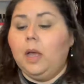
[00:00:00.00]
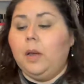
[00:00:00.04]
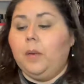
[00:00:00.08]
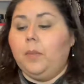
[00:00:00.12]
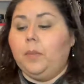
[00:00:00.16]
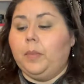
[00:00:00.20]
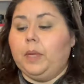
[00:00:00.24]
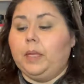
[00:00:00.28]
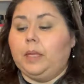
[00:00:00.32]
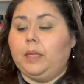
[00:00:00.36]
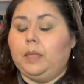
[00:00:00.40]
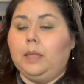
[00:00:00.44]

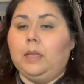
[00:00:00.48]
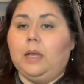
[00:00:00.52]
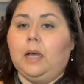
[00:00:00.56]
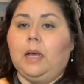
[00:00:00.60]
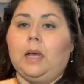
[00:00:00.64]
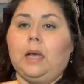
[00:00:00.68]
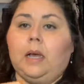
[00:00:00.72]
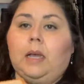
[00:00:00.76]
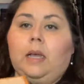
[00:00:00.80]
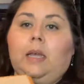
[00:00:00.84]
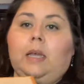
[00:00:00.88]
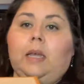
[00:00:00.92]
but
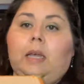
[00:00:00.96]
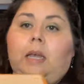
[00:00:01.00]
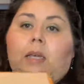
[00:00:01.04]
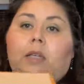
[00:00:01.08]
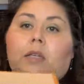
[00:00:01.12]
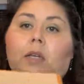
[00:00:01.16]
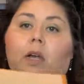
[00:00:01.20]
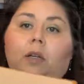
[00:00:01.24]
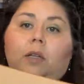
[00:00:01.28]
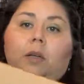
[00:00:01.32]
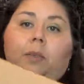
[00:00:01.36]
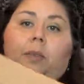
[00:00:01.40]
I had
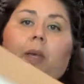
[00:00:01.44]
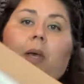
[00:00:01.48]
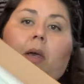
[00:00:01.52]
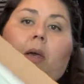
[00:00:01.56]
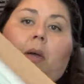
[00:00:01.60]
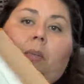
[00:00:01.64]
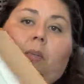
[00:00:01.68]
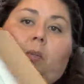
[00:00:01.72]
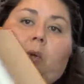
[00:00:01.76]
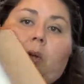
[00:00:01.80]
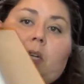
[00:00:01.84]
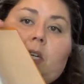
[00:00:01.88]
talked
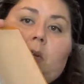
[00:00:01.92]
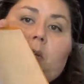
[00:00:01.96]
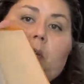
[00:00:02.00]
about wanting to